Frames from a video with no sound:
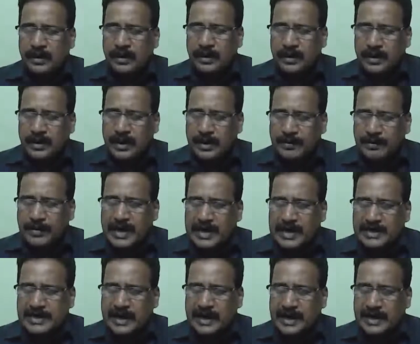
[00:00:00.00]
Left hand
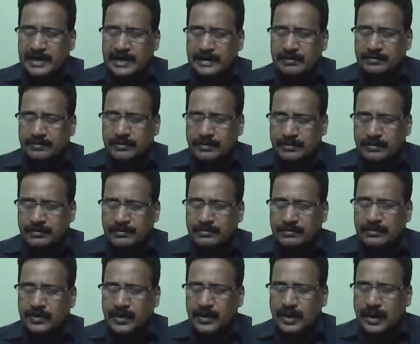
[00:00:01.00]
side,
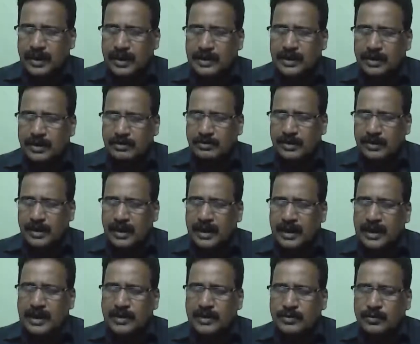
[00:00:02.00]
write down
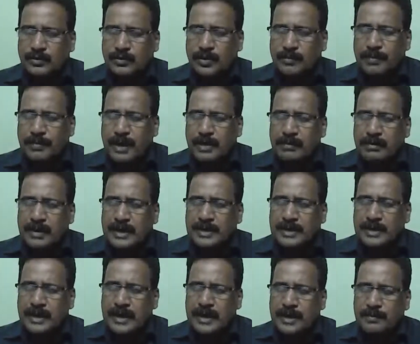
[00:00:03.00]
a to the power
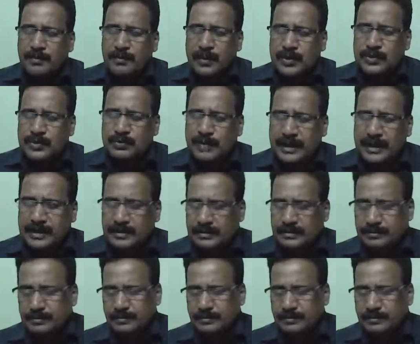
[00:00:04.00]
k plus 1.